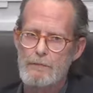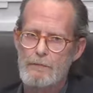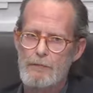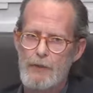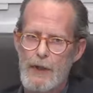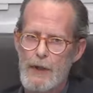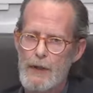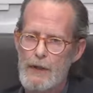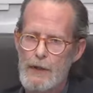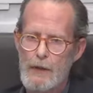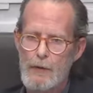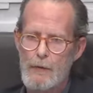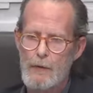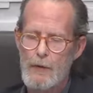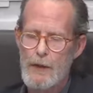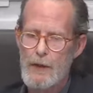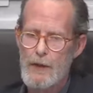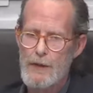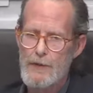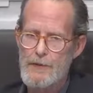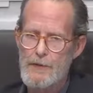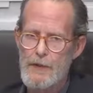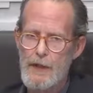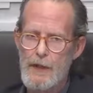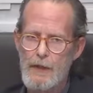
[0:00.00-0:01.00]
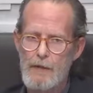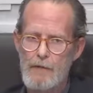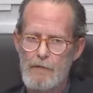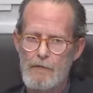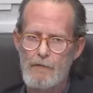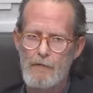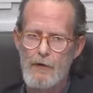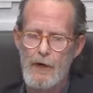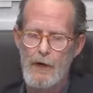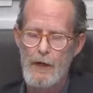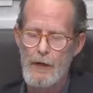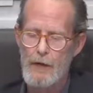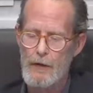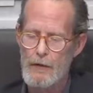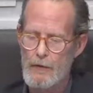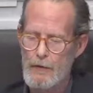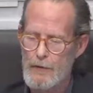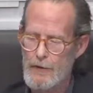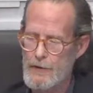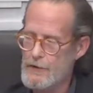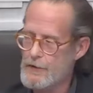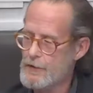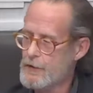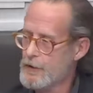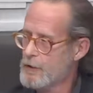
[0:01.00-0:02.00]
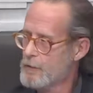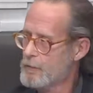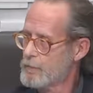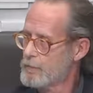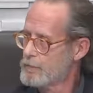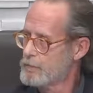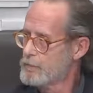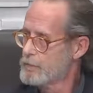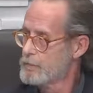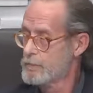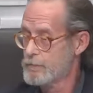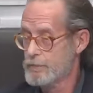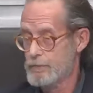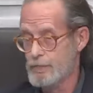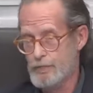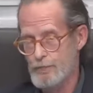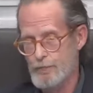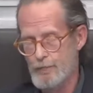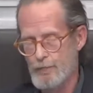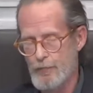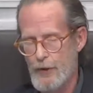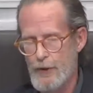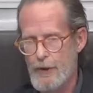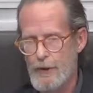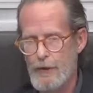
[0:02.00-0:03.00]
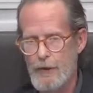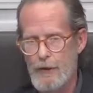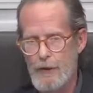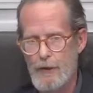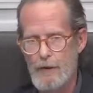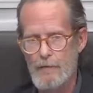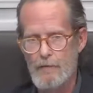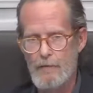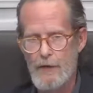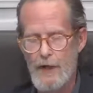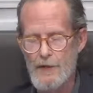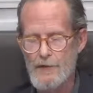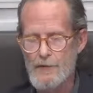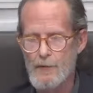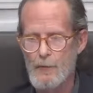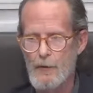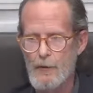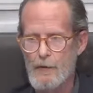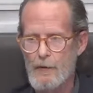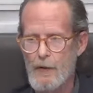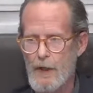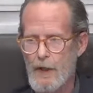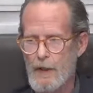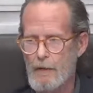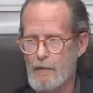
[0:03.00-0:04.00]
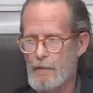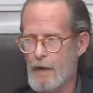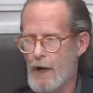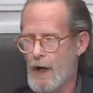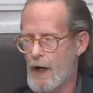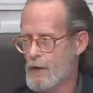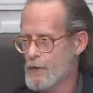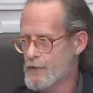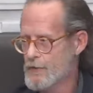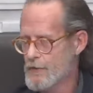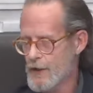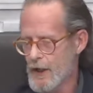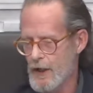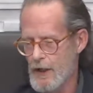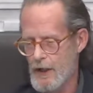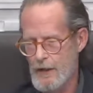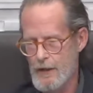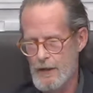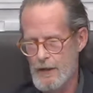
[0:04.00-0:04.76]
Apparently real estate in Fargo is still pretty good investment, and outside